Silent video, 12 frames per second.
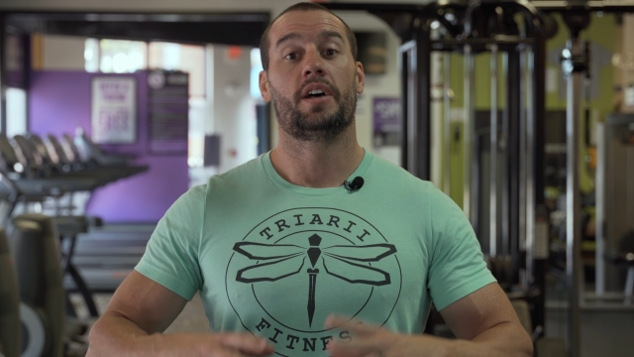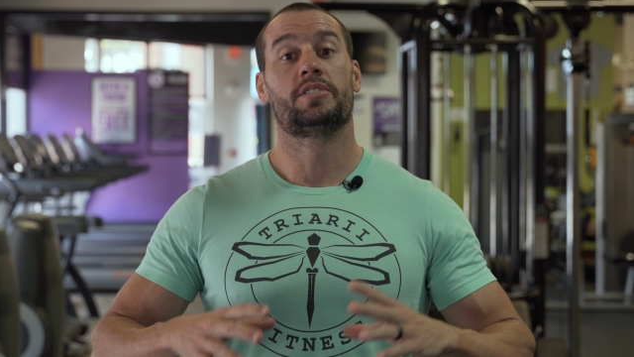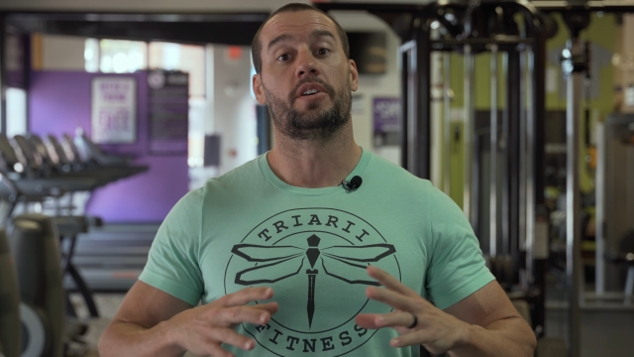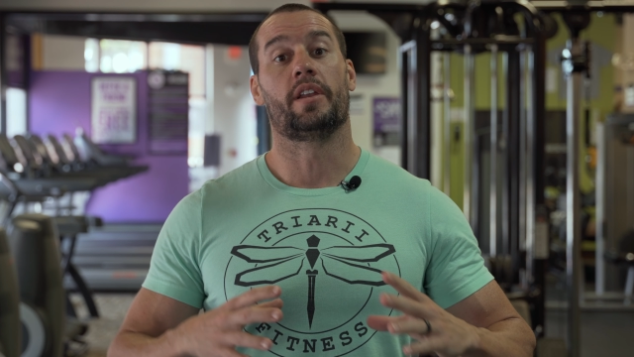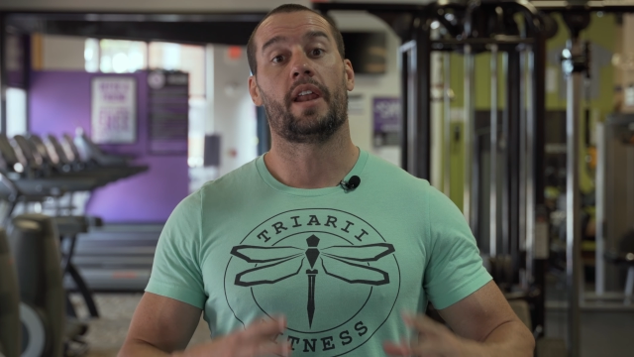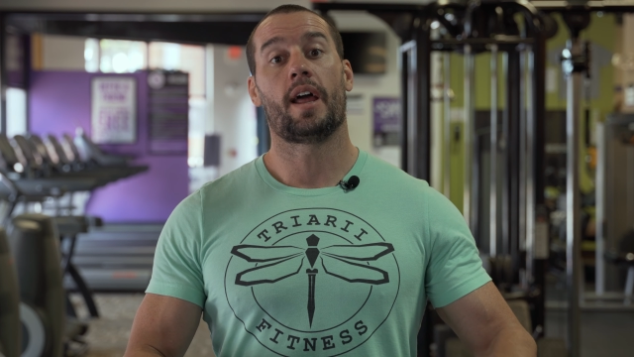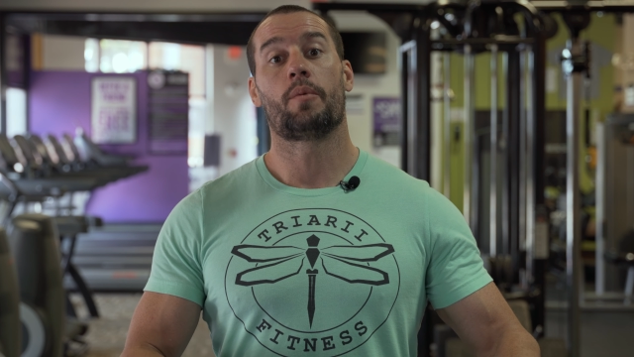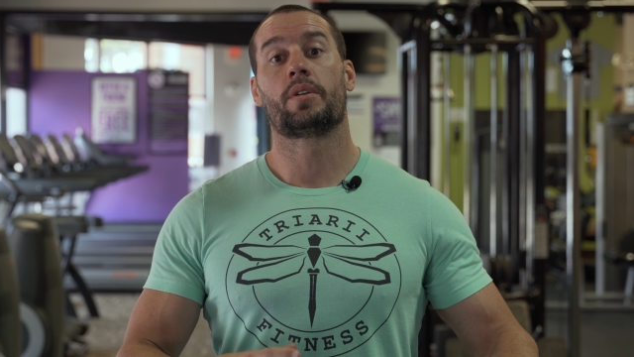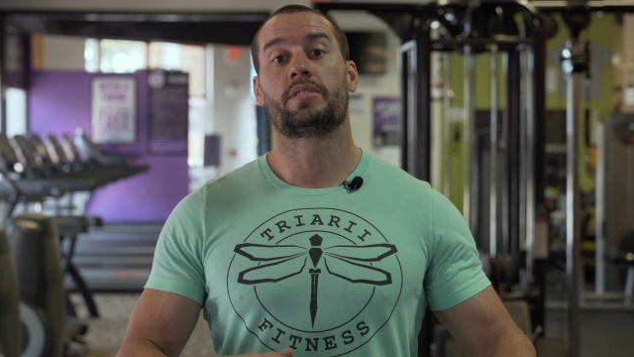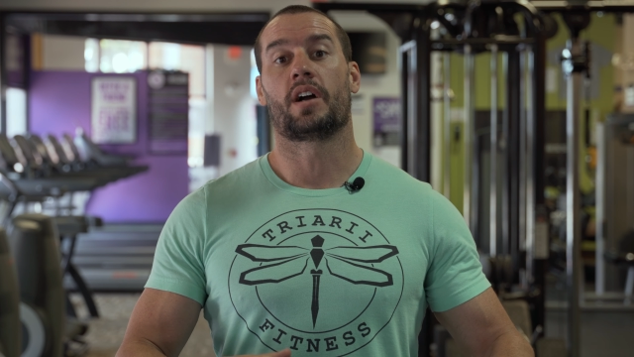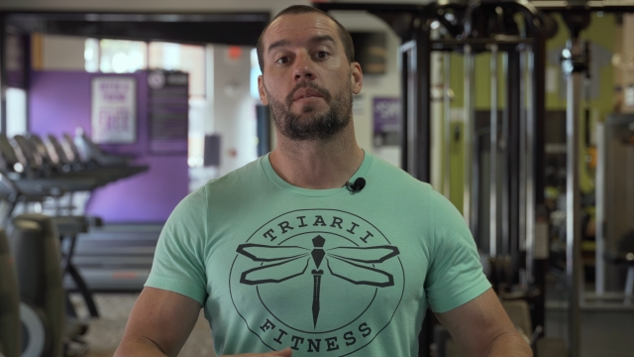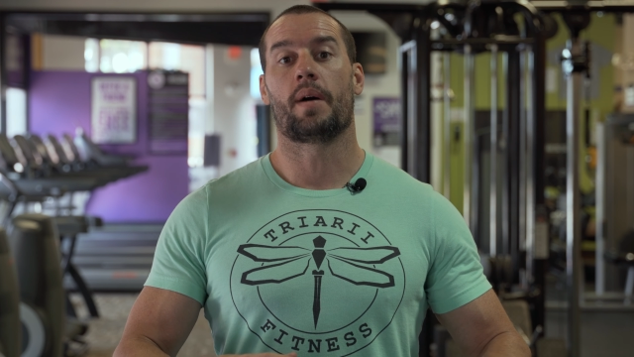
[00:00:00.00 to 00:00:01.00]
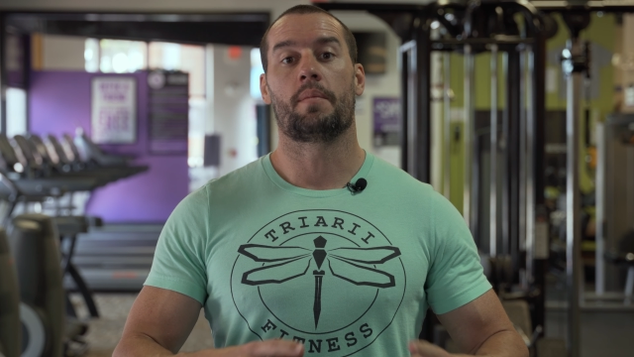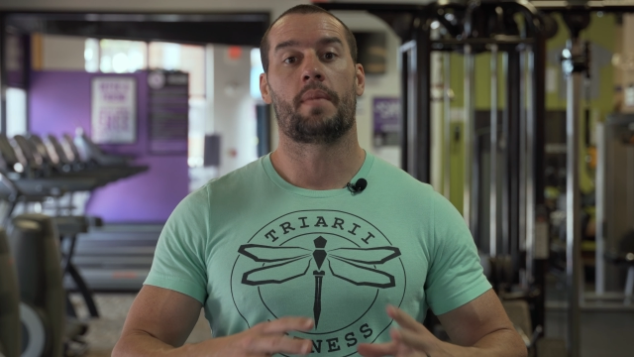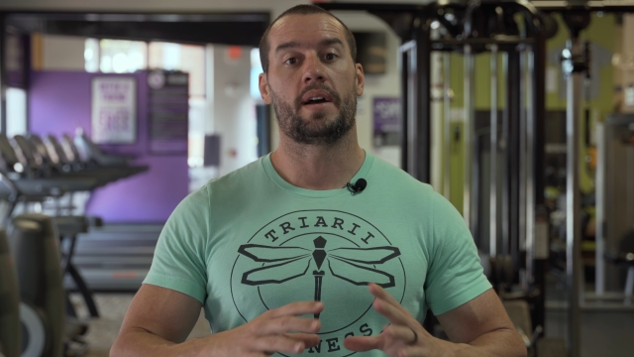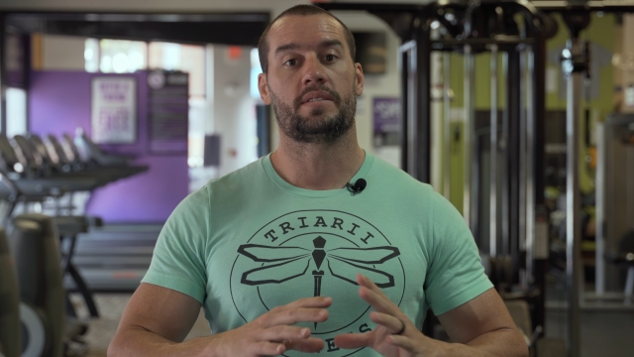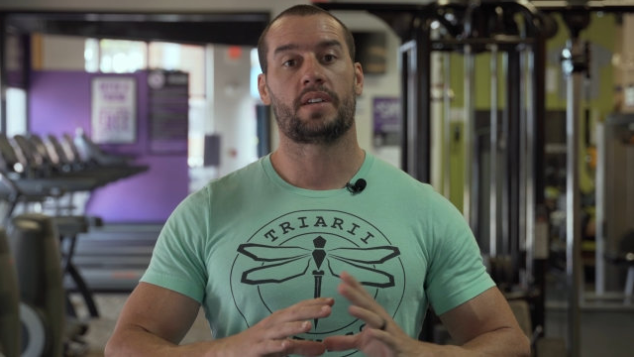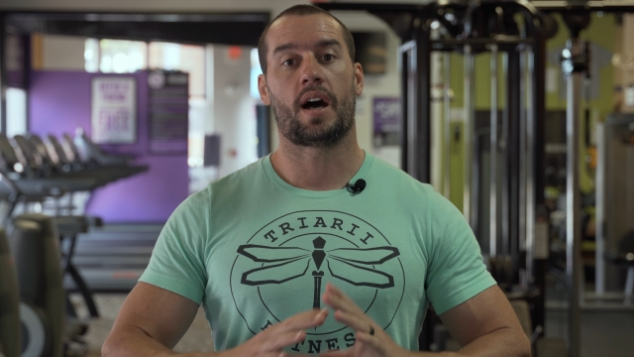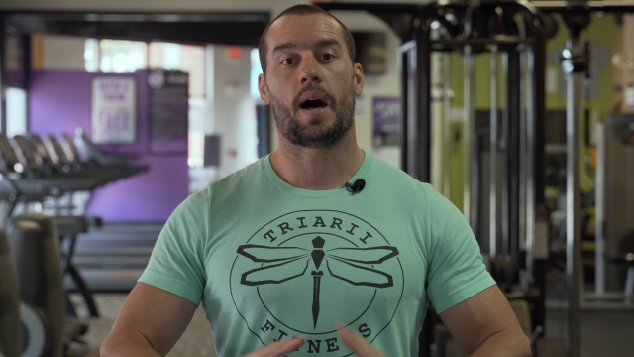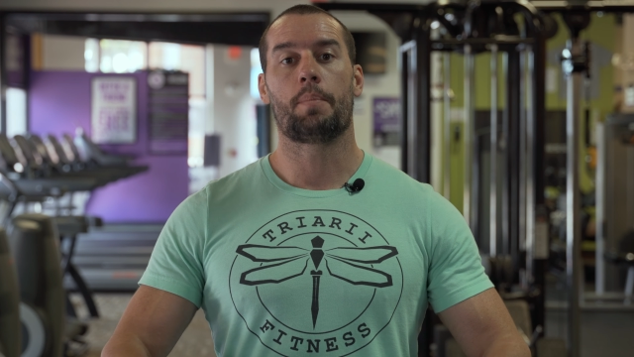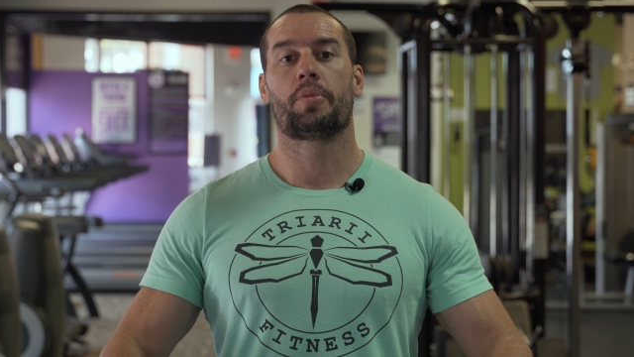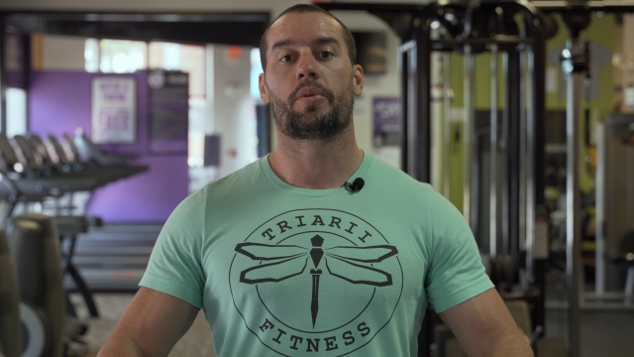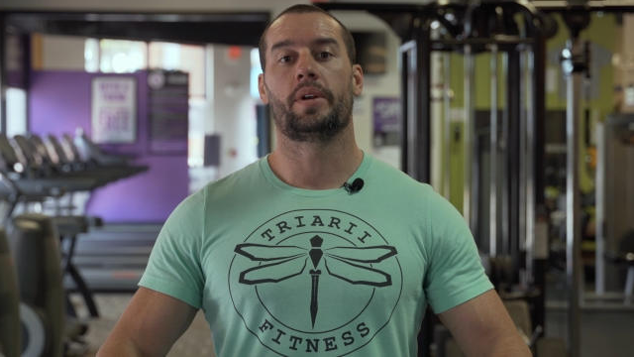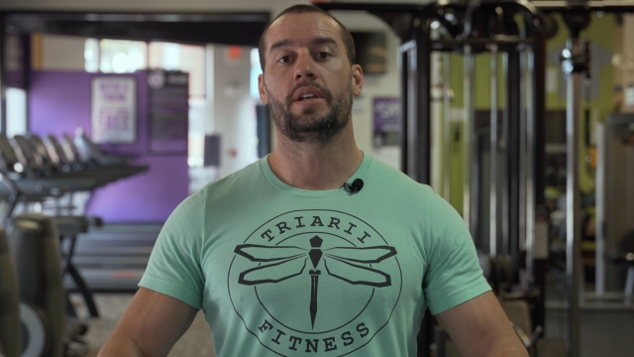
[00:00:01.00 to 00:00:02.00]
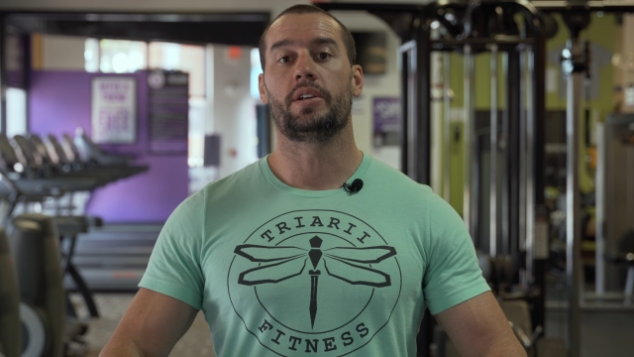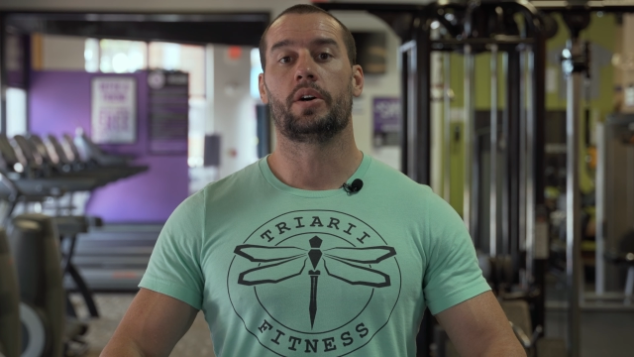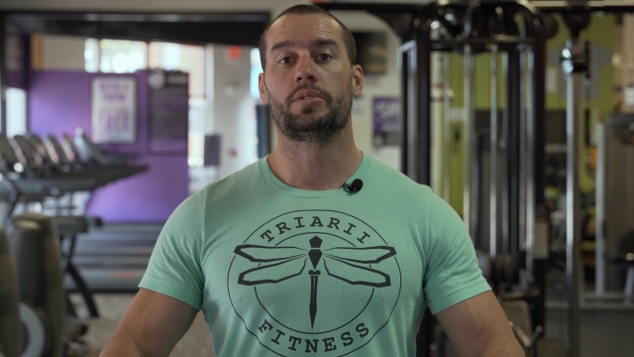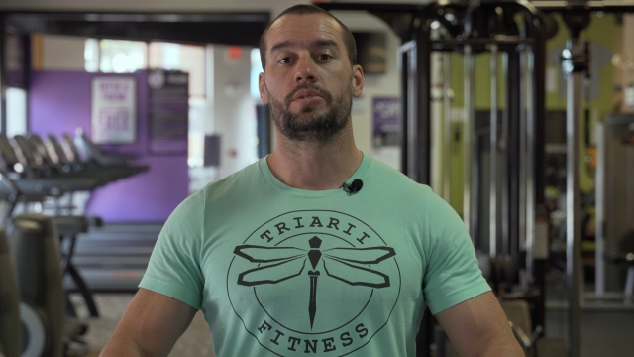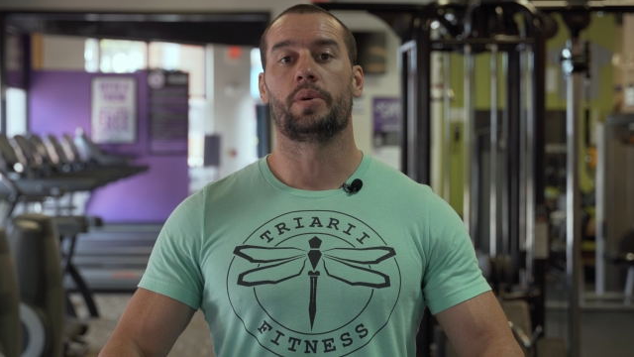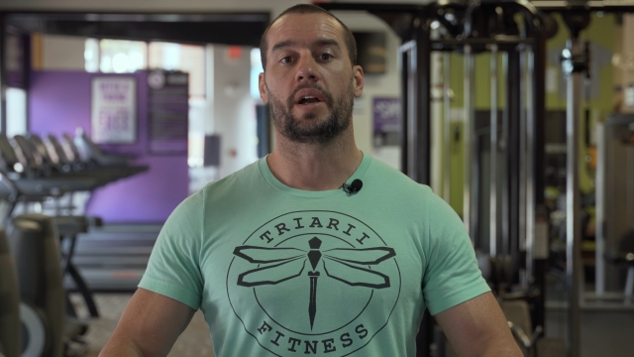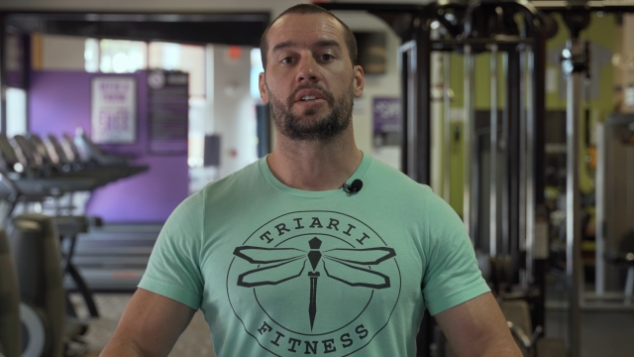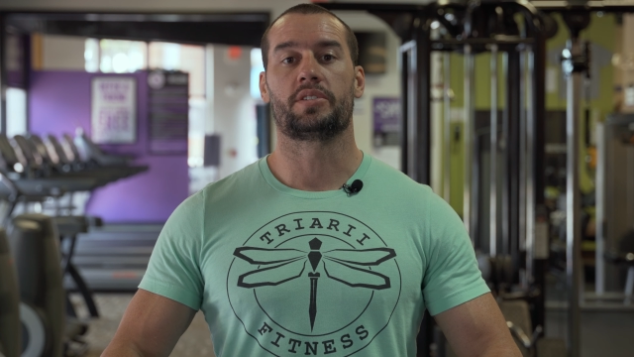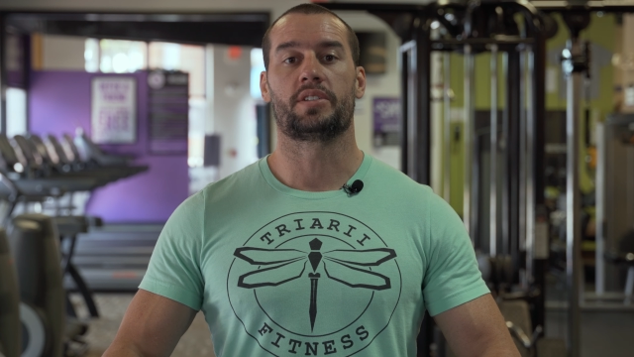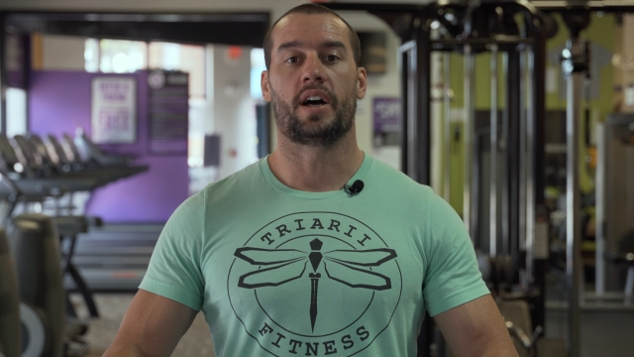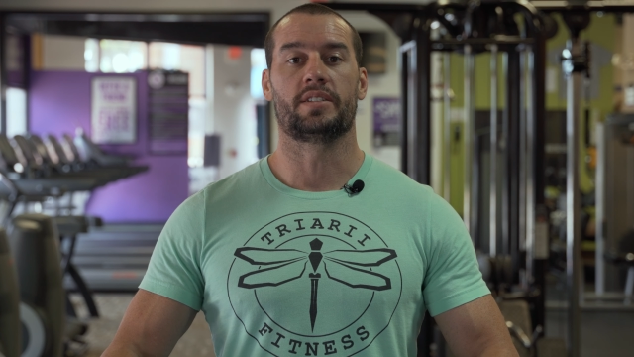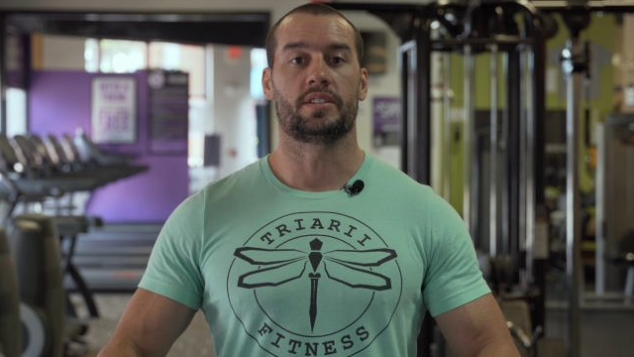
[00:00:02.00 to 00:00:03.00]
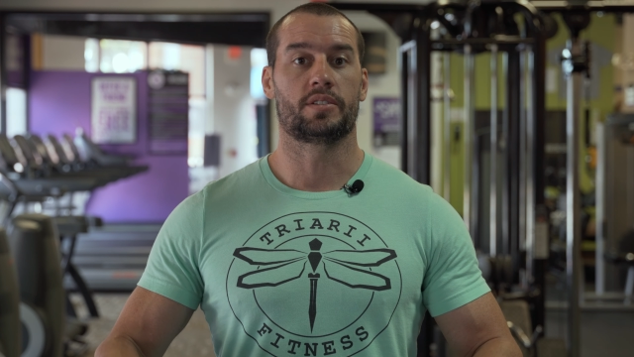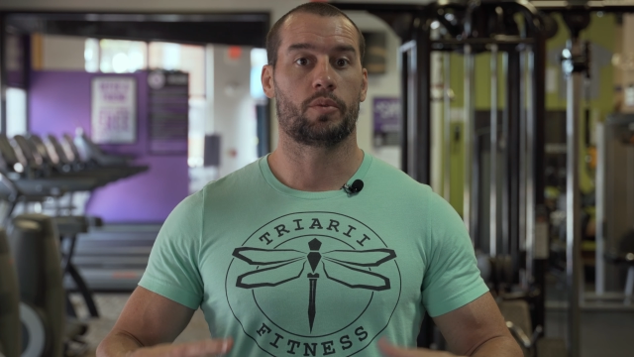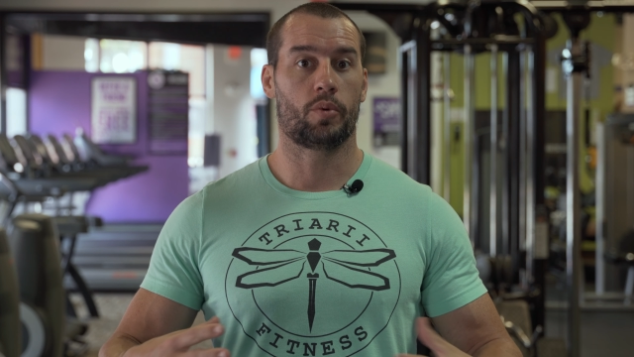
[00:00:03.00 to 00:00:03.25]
So today I want to talk about my top 3 go-to exercises.